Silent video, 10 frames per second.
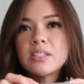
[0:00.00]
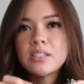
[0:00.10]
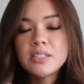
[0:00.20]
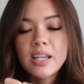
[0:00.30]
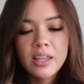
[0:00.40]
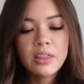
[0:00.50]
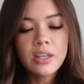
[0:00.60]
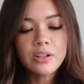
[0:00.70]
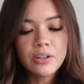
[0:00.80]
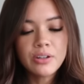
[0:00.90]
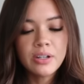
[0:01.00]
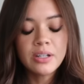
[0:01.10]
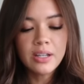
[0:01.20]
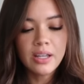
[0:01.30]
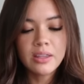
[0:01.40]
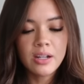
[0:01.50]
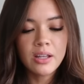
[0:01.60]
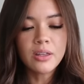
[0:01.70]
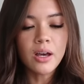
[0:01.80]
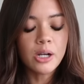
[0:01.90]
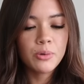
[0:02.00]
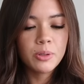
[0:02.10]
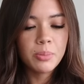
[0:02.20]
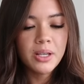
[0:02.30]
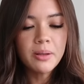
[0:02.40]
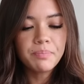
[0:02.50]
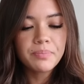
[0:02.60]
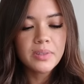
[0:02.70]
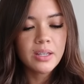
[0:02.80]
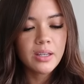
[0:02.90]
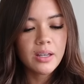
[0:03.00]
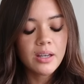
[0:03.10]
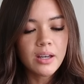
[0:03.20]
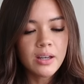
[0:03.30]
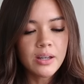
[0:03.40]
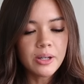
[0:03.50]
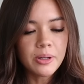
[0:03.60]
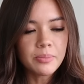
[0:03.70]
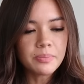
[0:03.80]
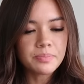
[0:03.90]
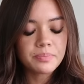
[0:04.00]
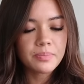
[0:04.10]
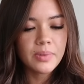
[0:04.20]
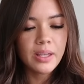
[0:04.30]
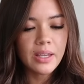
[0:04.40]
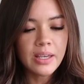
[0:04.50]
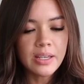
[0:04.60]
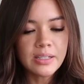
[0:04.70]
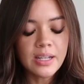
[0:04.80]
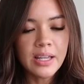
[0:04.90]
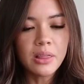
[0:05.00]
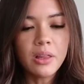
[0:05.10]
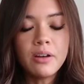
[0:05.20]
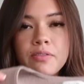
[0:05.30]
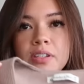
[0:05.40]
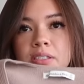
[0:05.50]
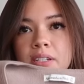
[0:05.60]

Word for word: this is a thicker knit than I thought it would be. Um, and I love this